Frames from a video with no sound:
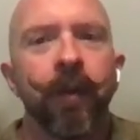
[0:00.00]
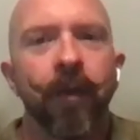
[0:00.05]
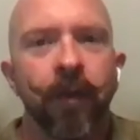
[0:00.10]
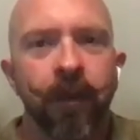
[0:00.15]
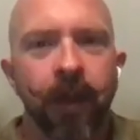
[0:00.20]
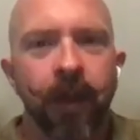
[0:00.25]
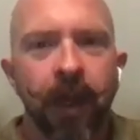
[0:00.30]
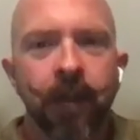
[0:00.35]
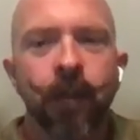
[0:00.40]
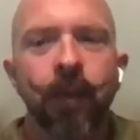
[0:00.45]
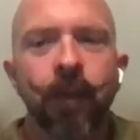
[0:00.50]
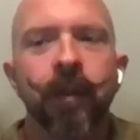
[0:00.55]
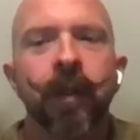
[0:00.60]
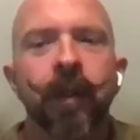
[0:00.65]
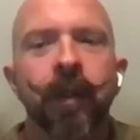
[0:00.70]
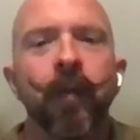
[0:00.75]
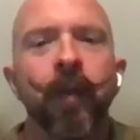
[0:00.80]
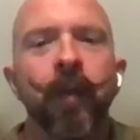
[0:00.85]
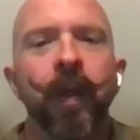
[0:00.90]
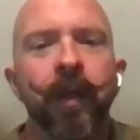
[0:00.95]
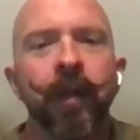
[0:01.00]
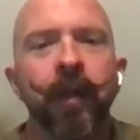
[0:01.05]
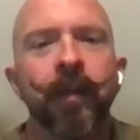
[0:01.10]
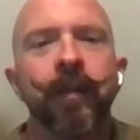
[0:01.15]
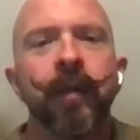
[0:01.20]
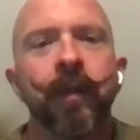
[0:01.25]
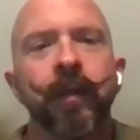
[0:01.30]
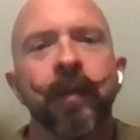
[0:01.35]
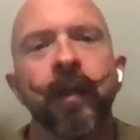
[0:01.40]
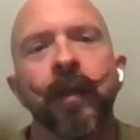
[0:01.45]
That's what's going to make us
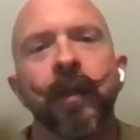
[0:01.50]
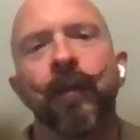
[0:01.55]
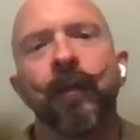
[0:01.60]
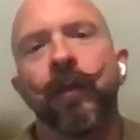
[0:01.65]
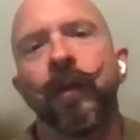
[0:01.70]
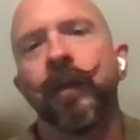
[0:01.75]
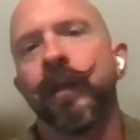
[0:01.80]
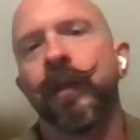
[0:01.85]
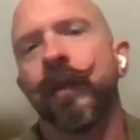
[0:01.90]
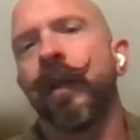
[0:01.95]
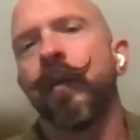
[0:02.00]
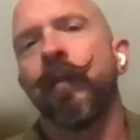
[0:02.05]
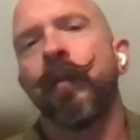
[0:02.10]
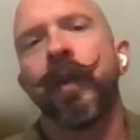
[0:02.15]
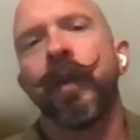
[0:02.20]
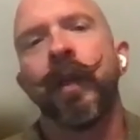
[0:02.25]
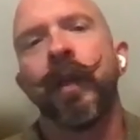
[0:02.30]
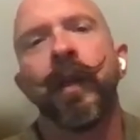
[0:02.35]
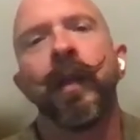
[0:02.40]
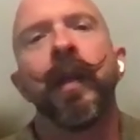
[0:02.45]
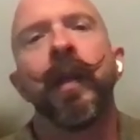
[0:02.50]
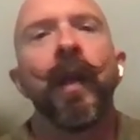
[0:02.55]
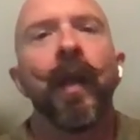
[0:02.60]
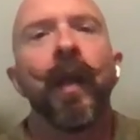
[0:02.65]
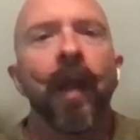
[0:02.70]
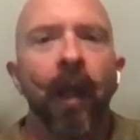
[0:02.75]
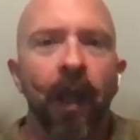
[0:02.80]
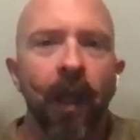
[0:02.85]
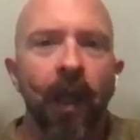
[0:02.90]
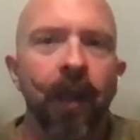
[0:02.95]
successful as a company,
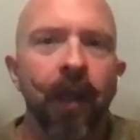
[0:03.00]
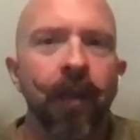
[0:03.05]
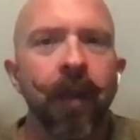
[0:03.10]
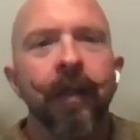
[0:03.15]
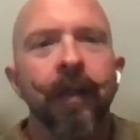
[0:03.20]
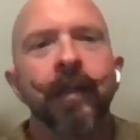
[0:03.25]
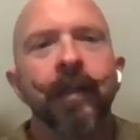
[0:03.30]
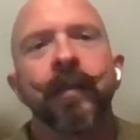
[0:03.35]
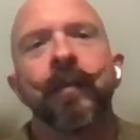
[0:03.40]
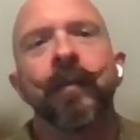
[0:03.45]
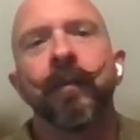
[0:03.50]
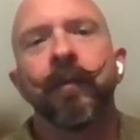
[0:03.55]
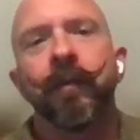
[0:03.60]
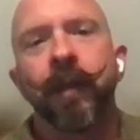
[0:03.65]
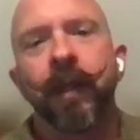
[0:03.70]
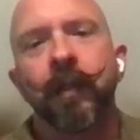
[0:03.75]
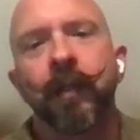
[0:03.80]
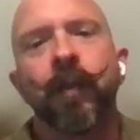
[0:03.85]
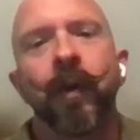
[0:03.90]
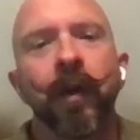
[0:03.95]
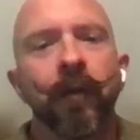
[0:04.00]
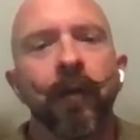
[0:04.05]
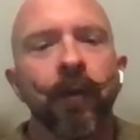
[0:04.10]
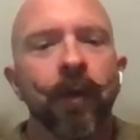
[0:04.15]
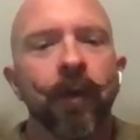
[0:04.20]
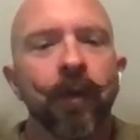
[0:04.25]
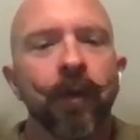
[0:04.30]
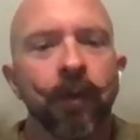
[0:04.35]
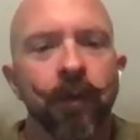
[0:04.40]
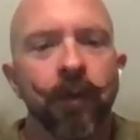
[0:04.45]
and that's part of our
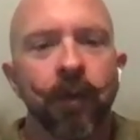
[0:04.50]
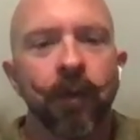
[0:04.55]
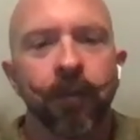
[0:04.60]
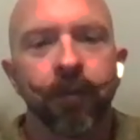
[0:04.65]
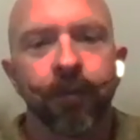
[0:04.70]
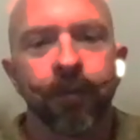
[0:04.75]
culture.